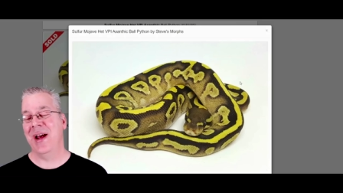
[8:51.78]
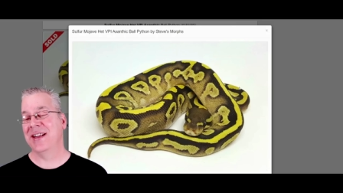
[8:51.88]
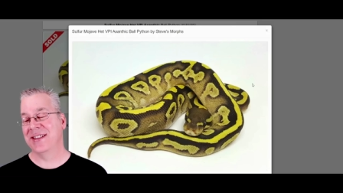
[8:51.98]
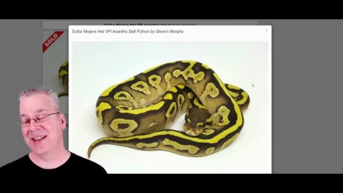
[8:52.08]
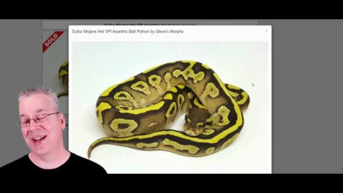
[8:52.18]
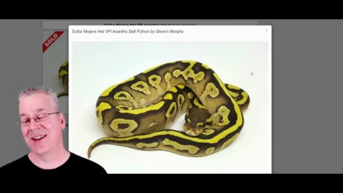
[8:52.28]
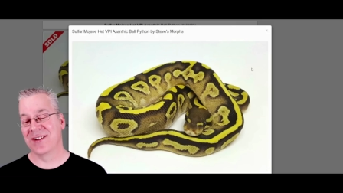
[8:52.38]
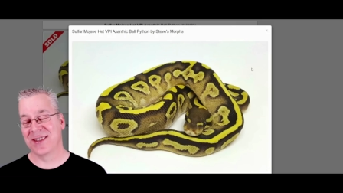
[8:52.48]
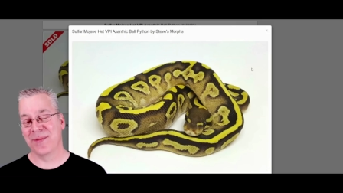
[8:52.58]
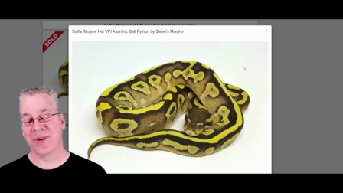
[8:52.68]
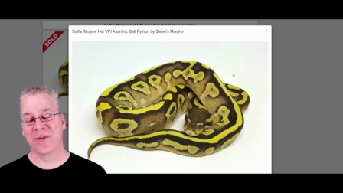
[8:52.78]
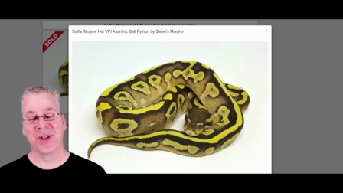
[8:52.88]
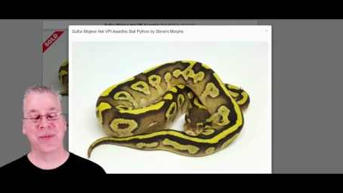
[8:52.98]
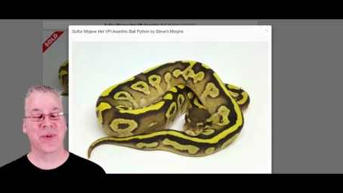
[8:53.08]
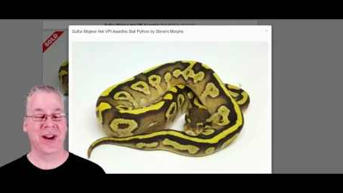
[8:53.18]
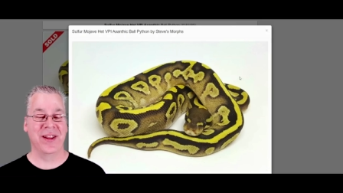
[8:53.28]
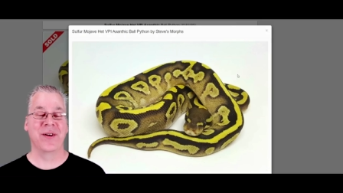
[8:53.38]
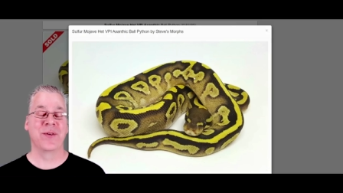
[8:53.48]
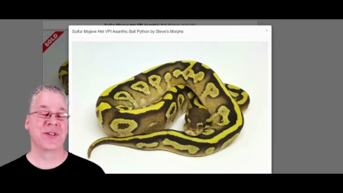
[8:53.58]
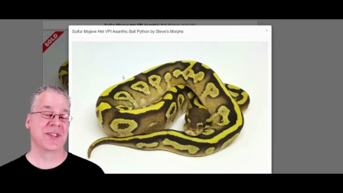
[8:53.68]
pastel or something really bright in
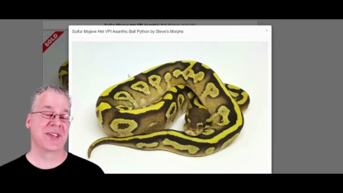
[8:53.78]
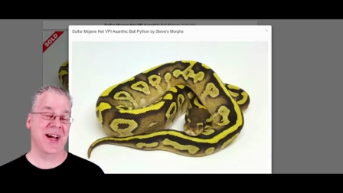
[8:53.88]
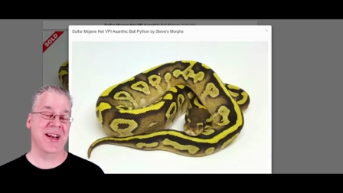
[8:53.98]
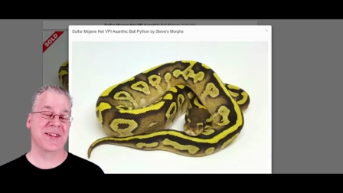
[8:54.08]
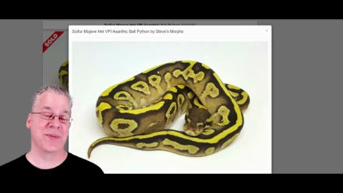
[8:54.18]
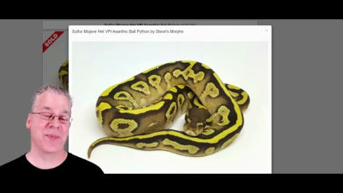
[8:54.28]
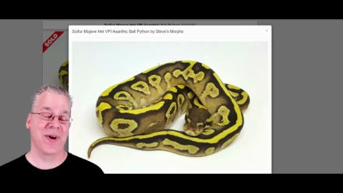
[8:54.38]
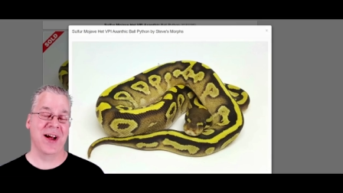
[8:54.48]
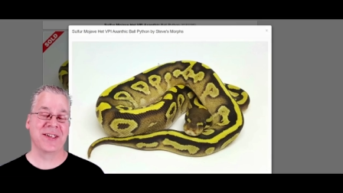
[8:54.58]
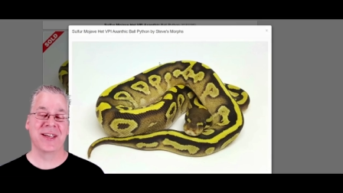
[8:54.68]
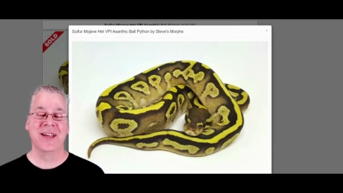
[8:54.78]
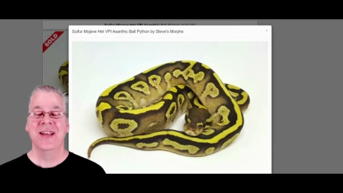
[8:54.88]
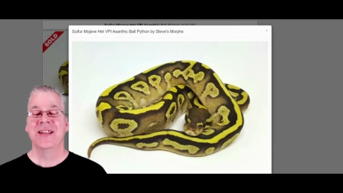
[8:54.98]
there, which is kind of surprising.